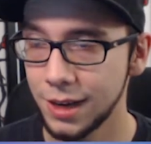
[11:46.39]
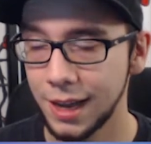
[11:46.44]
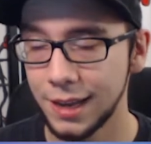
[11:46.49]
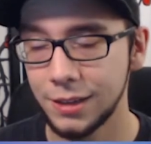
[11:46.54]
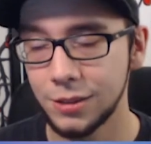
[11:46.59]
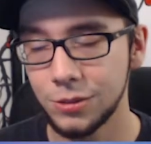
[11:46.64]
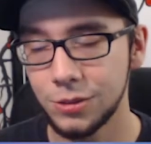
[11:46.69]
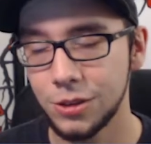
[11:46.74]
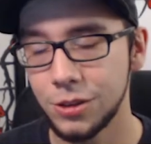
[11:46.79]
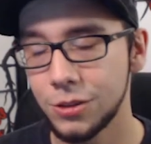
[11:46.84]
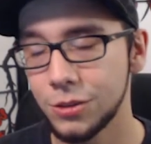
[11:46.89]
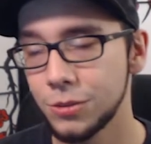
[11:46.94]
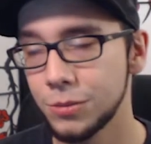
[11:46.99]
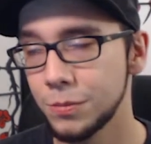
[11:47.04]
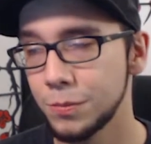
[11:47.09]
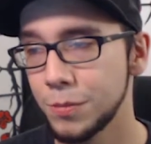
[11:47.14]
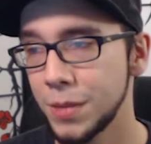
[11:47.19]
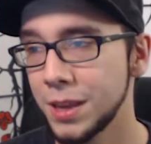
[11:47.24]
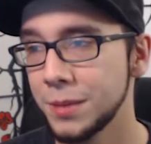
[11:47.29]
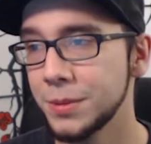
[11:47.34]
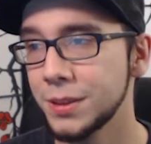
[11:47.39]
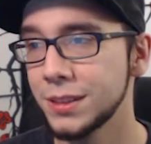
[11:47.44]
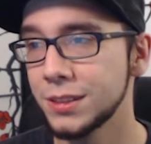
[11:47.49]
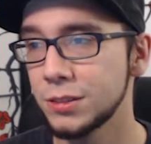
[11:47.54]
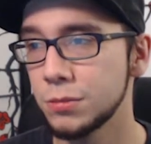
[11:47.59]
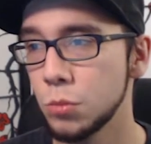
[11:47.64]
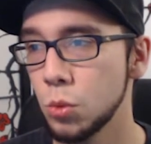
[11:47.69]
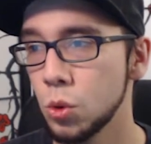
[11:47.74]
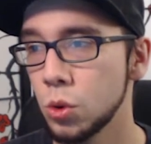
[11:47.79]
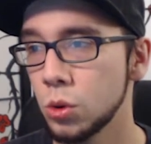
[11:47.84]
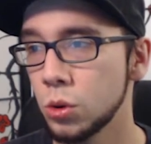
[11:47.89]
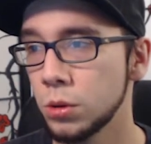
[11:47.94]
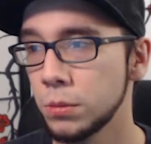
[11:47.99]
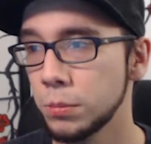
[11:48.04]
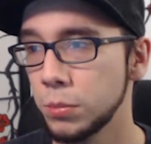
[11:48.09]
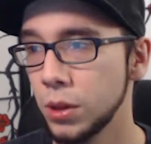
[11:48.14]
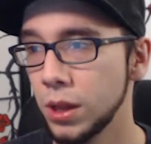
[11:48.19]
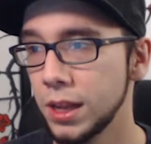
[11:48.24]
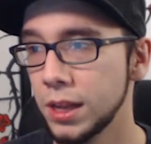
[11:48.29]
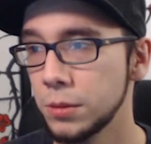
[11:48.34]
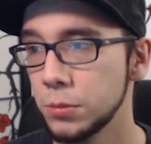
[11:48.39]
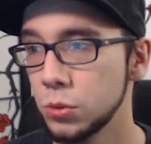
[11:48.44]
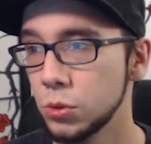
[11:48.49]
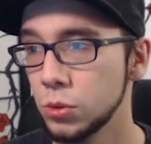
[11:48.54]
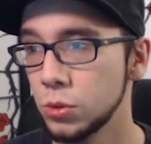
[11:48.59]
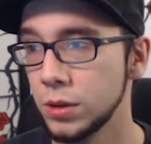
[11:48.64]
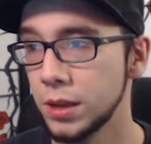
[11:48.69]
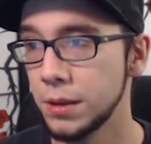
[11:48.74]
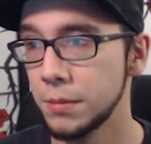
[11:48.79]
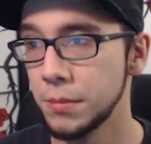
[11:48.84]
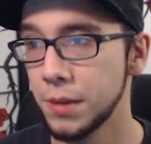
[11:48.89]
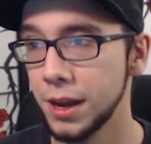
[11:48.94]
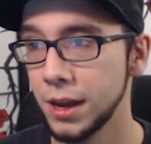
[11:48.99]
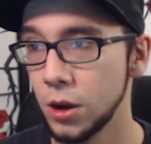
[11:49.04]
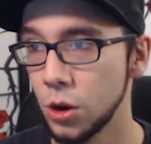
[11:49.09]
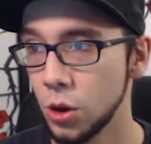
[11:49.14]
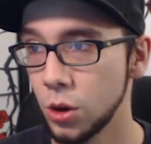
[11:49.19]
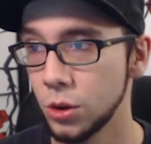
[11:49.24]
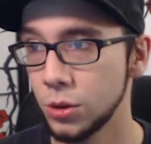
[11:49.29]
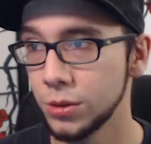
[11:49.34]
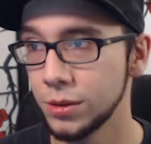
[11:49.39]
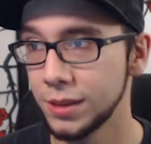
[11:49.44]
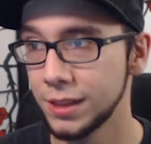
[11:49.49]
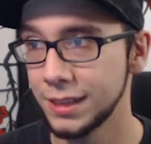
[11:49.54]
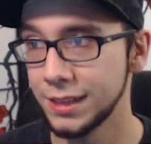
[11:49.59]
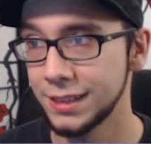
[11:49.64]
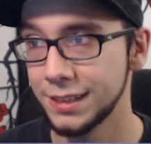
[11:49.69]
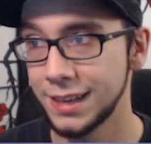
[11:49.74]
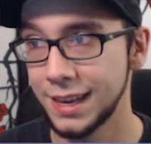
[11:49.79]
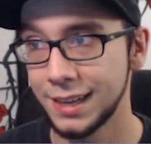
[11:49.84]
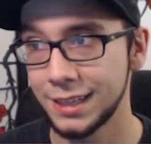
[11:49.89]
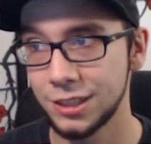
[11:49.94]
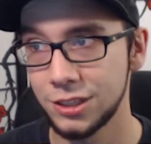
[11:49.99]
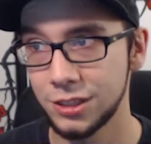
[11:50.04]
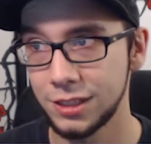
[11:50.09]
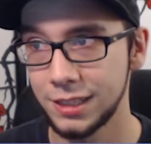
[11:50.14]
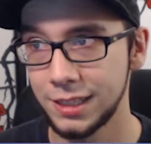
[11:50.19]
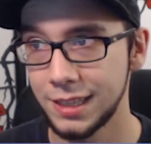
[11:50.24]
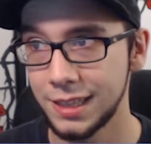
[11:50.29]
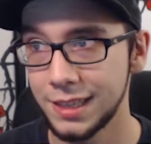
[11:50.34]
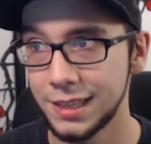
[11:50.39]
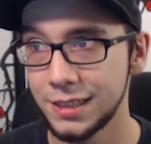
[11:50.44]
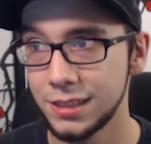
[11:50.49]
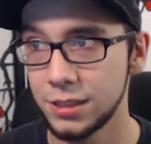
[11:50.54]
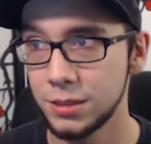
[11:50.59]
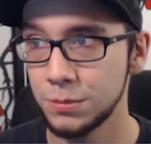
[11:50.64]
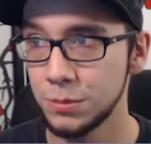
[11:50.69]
I don't know, maybe it's more playable in my heart than it actually is,